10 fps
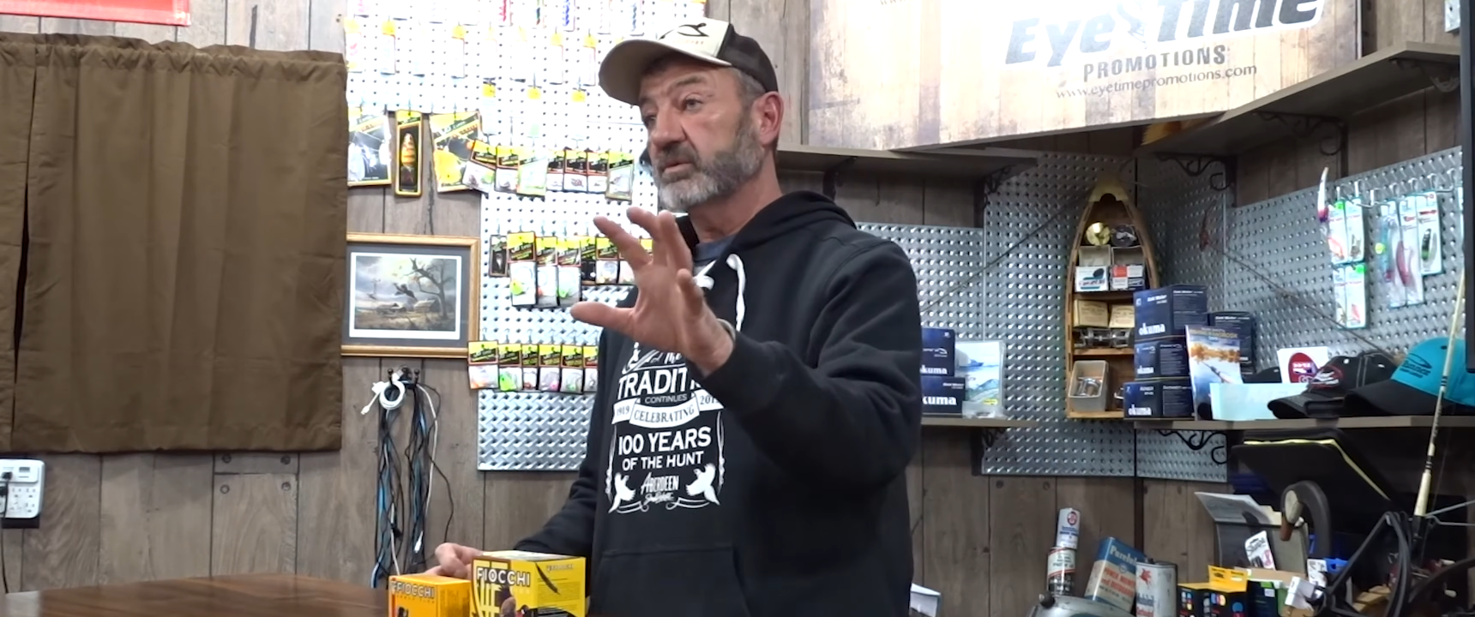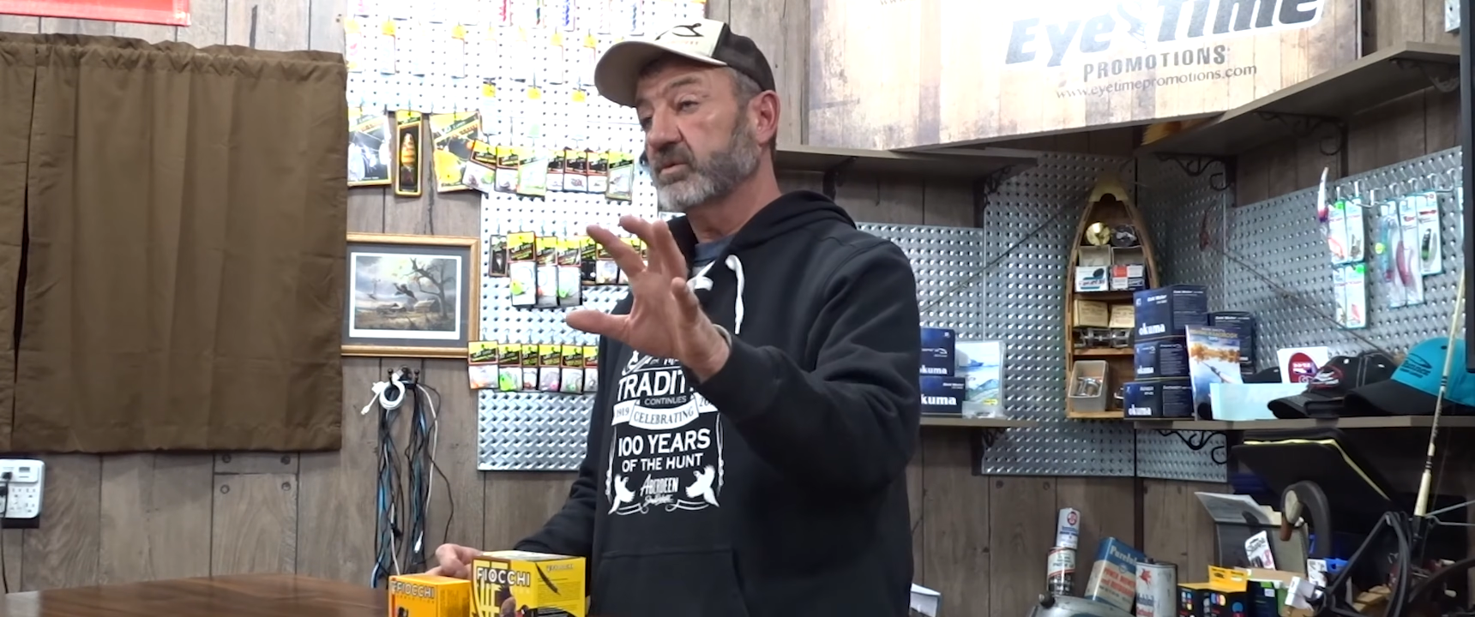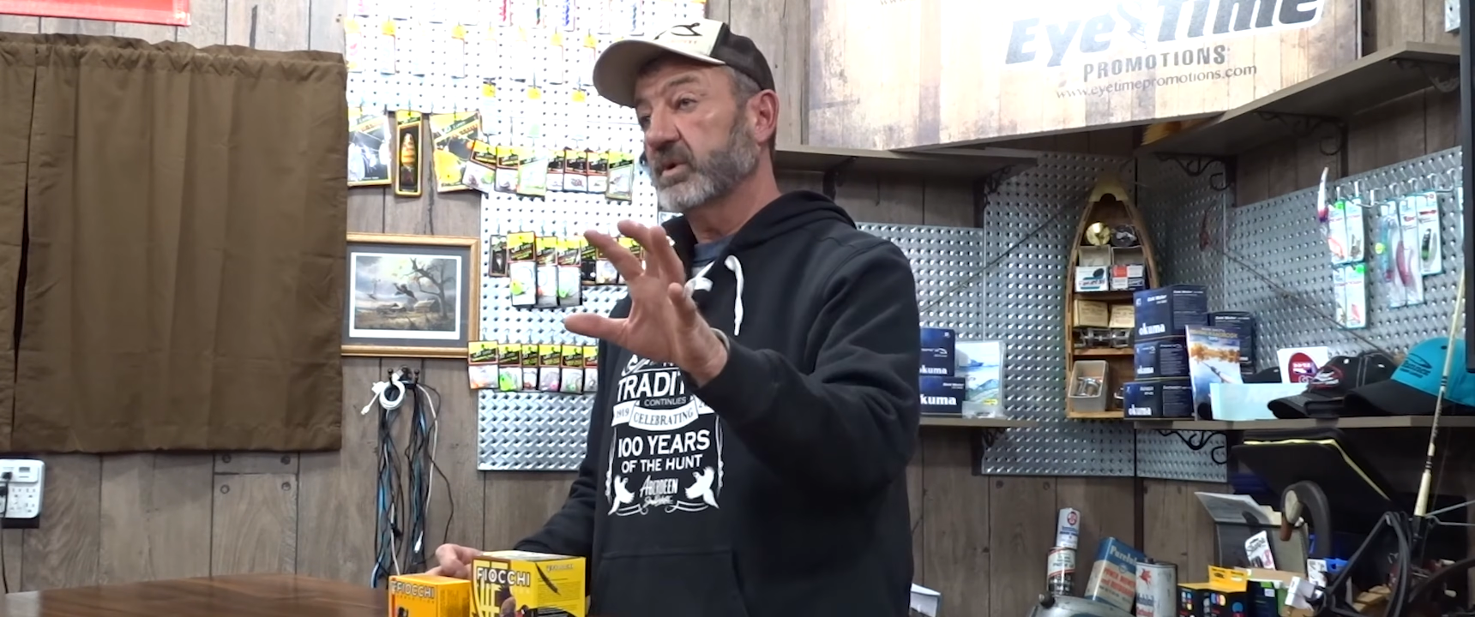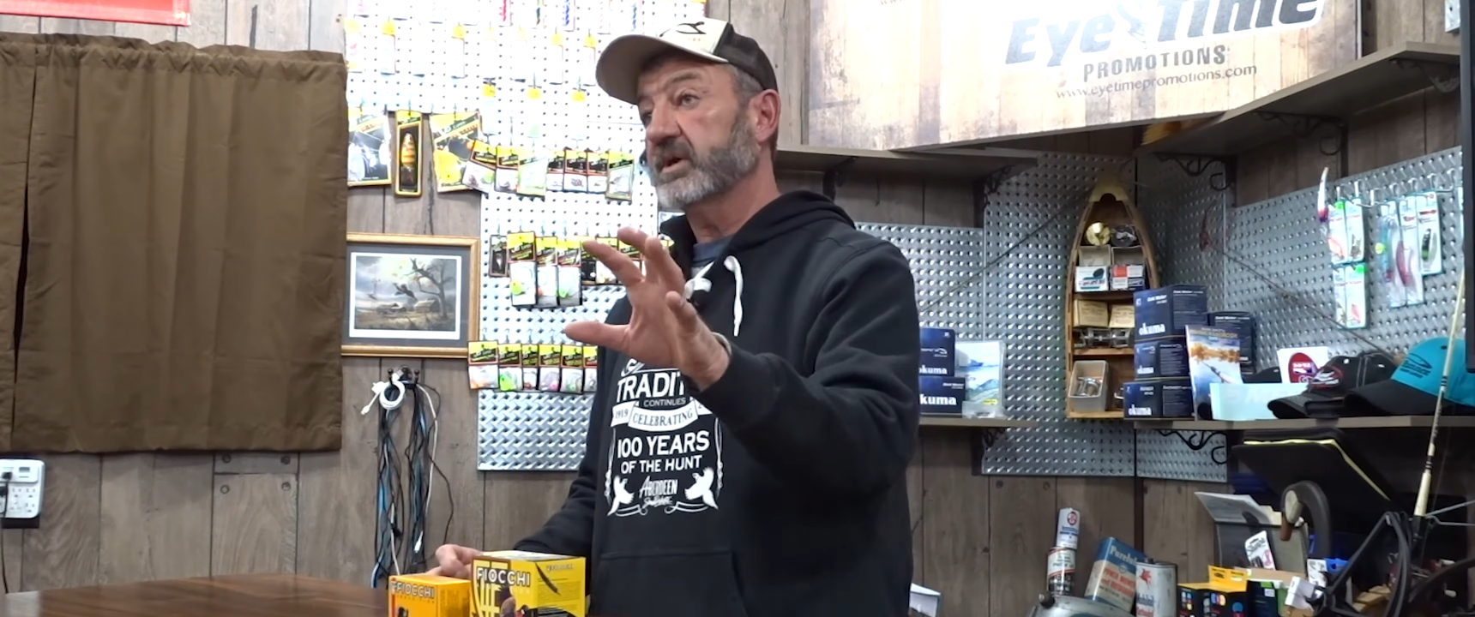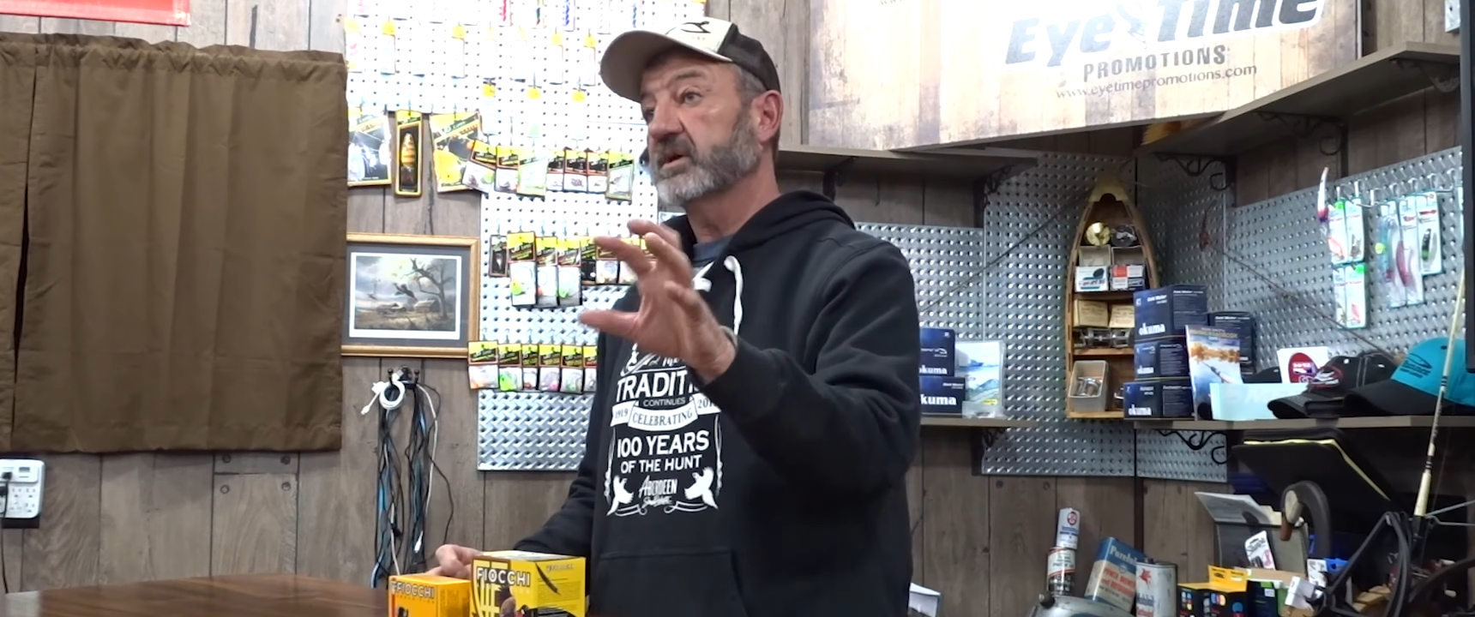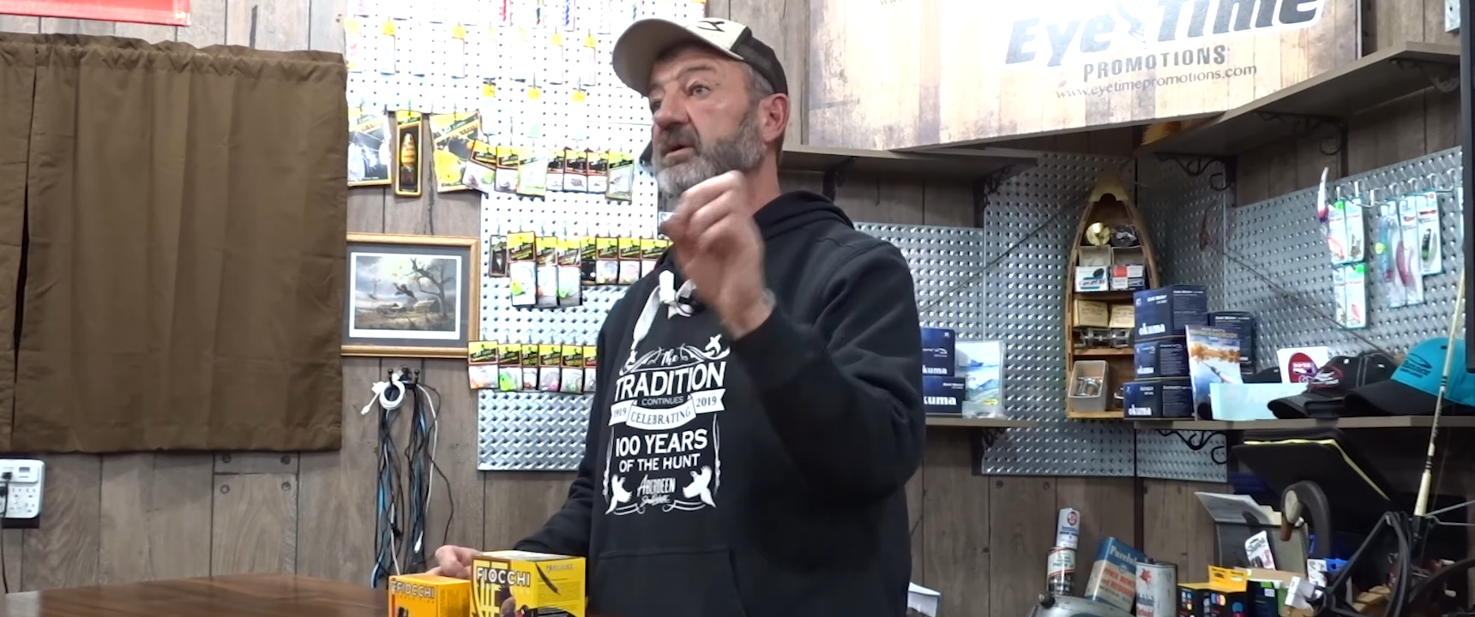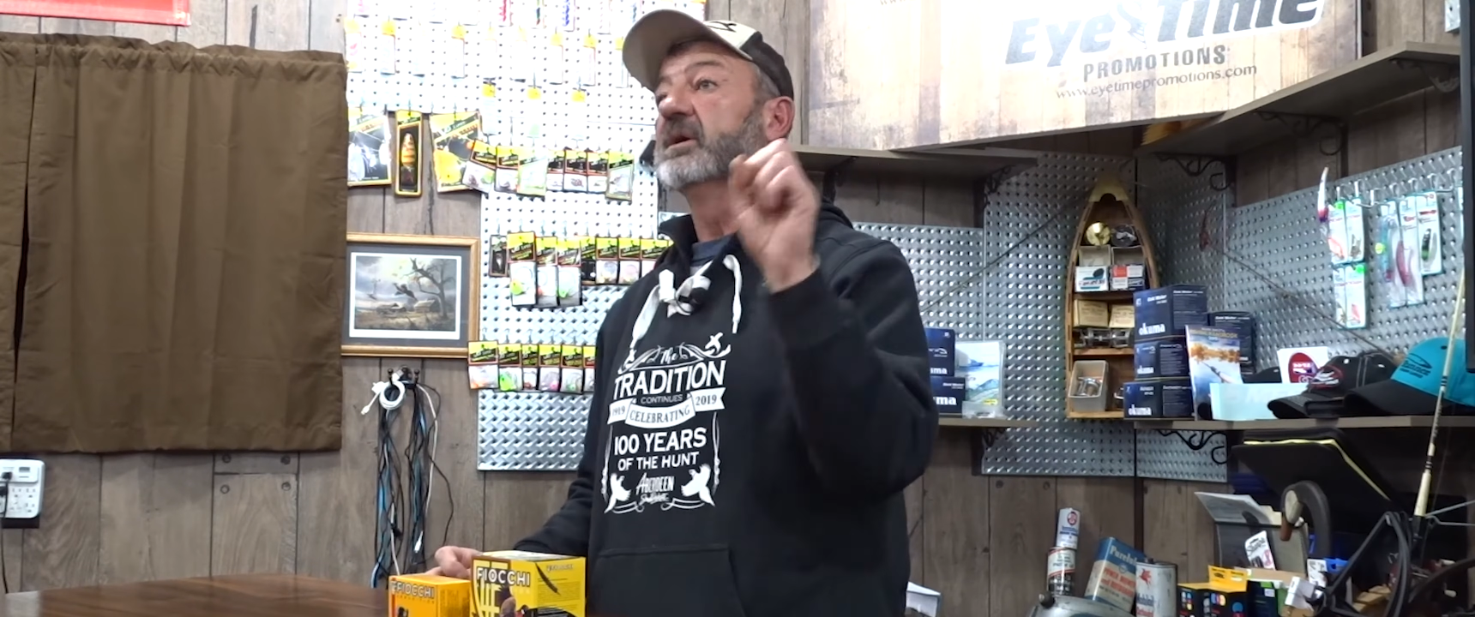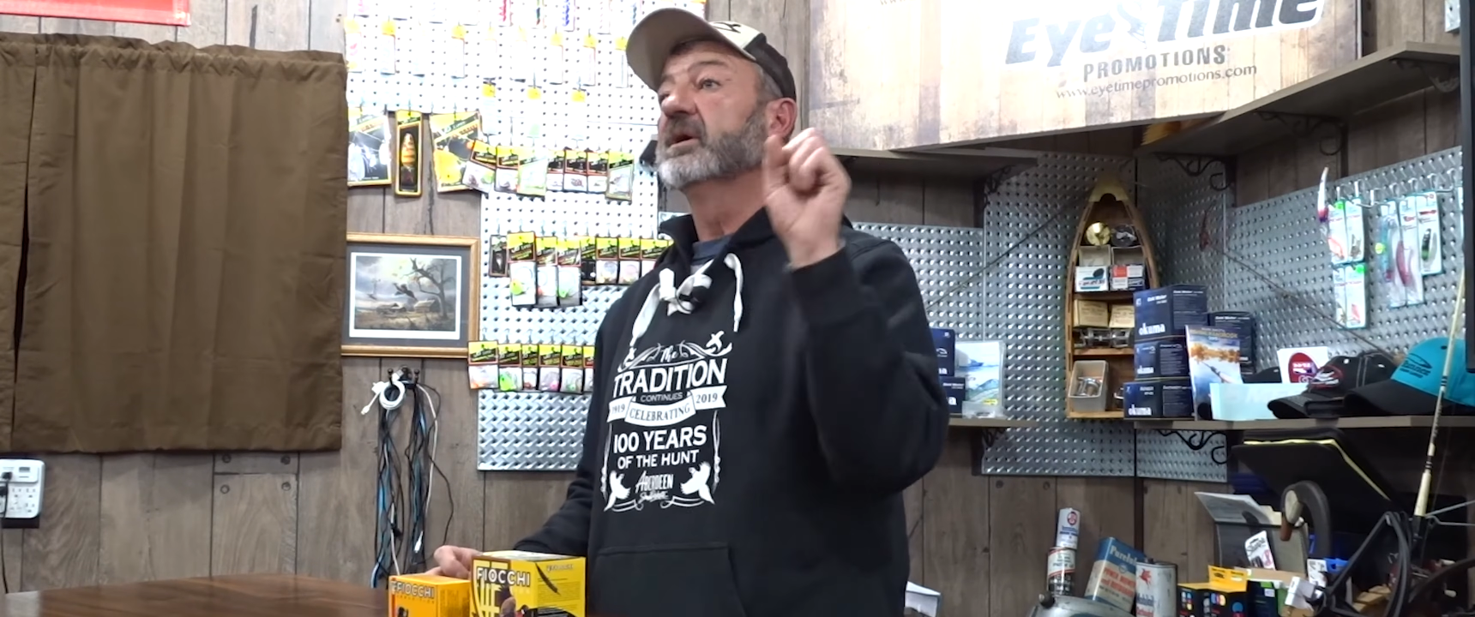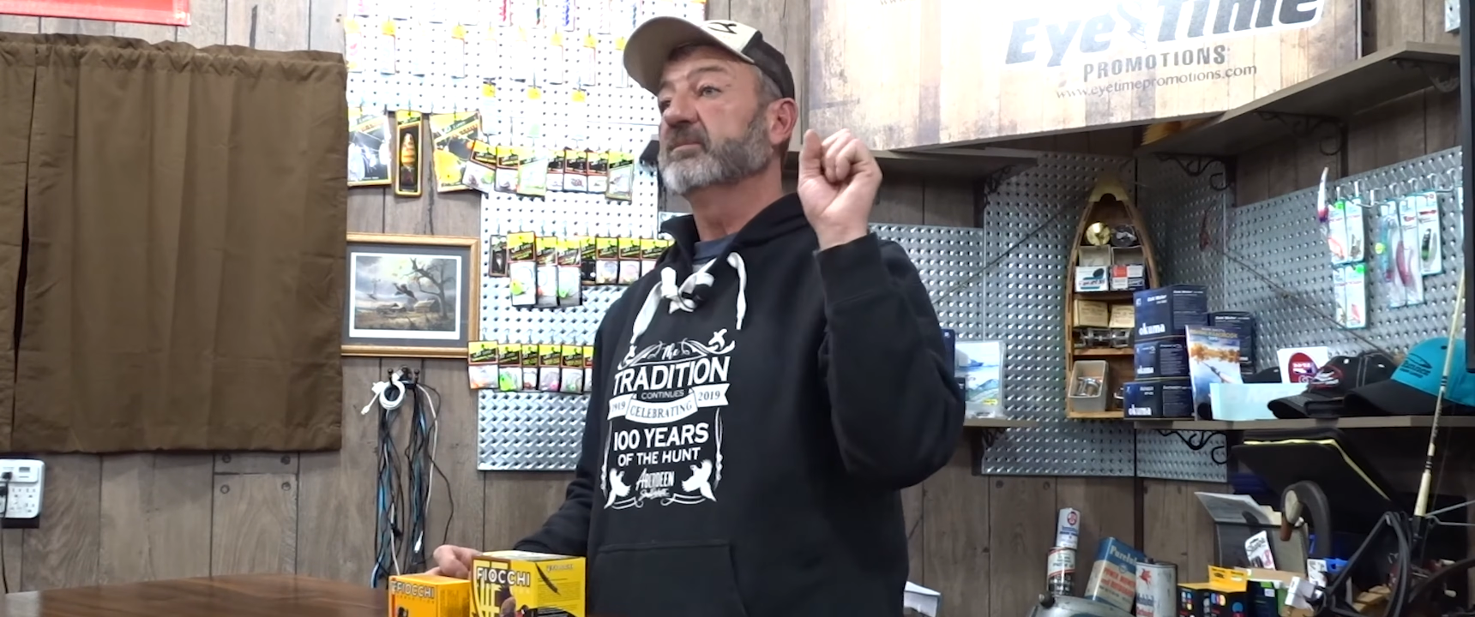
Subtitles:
them quicker